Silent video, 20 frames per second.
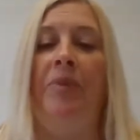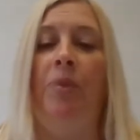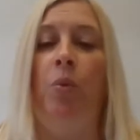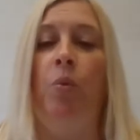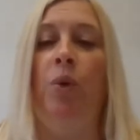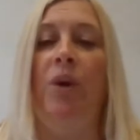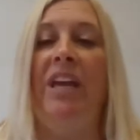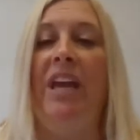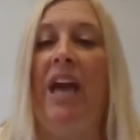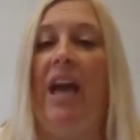
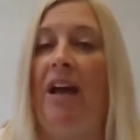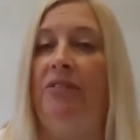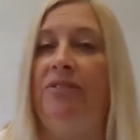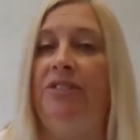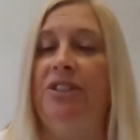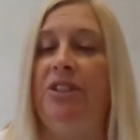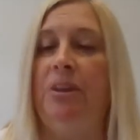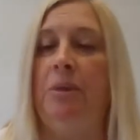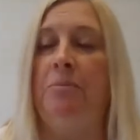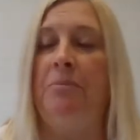We have
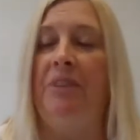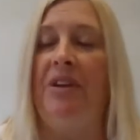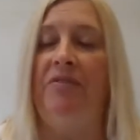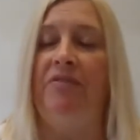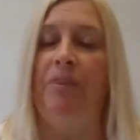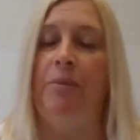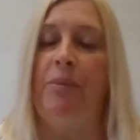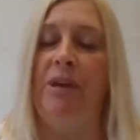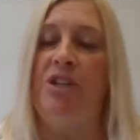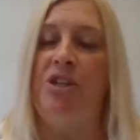some
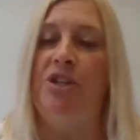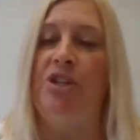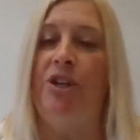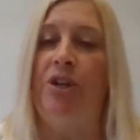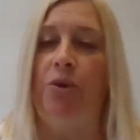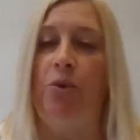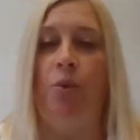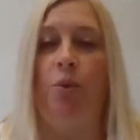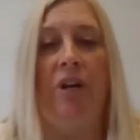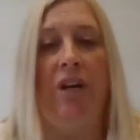
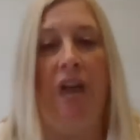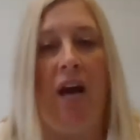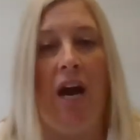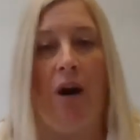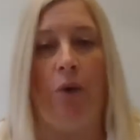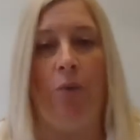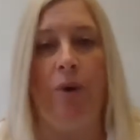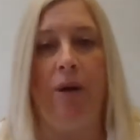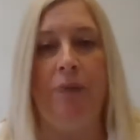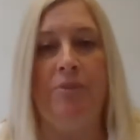information on
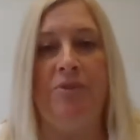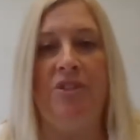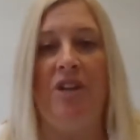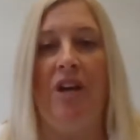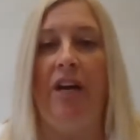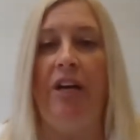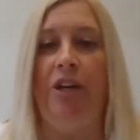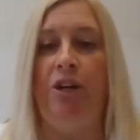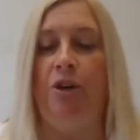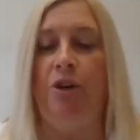our
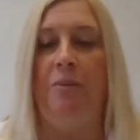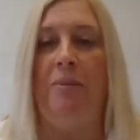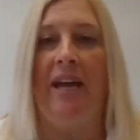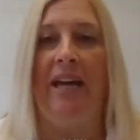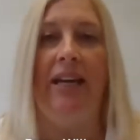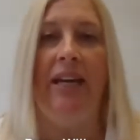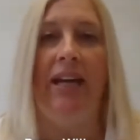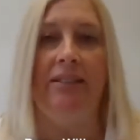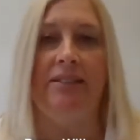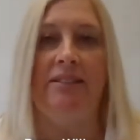website,
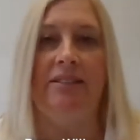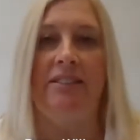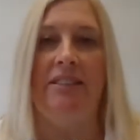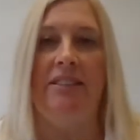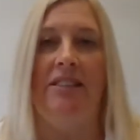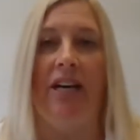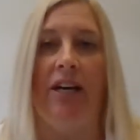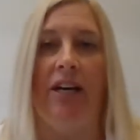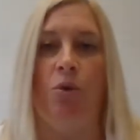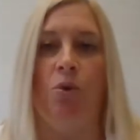
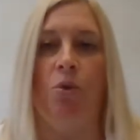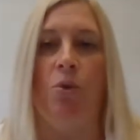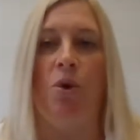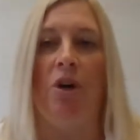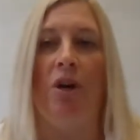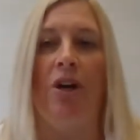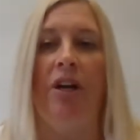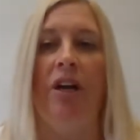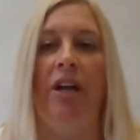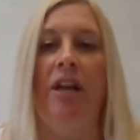
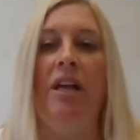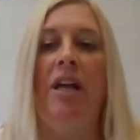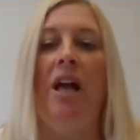humanesc.org.